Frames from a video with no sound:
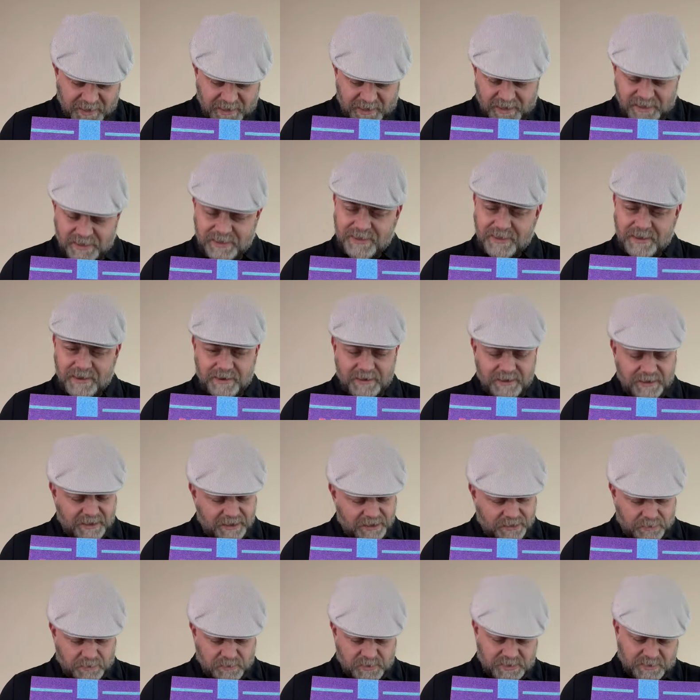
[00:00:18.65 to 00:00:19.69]
and then I
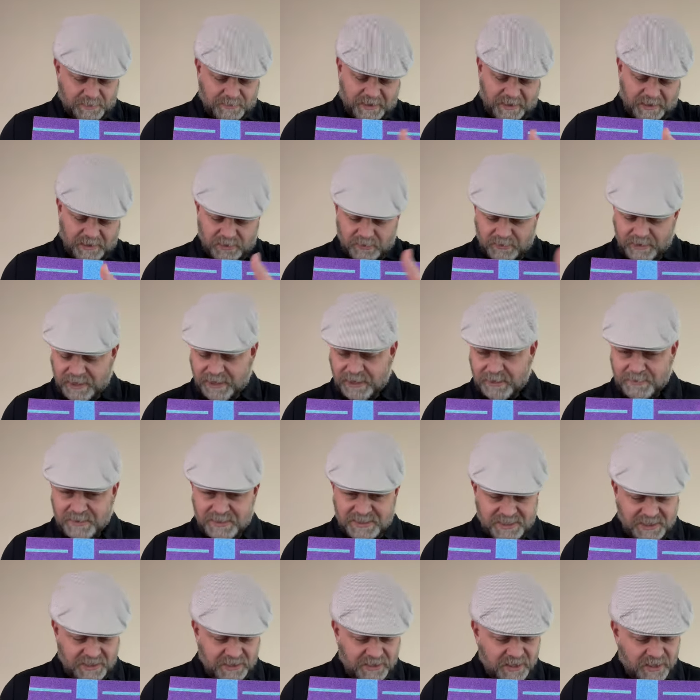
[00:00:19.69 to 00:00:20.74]
threw some other
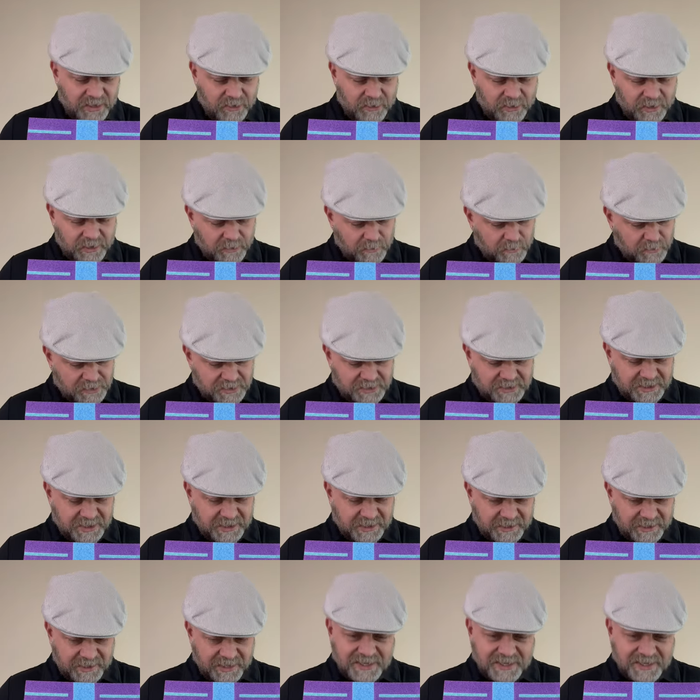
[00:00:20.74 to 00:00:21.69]
elements in there and it was uh,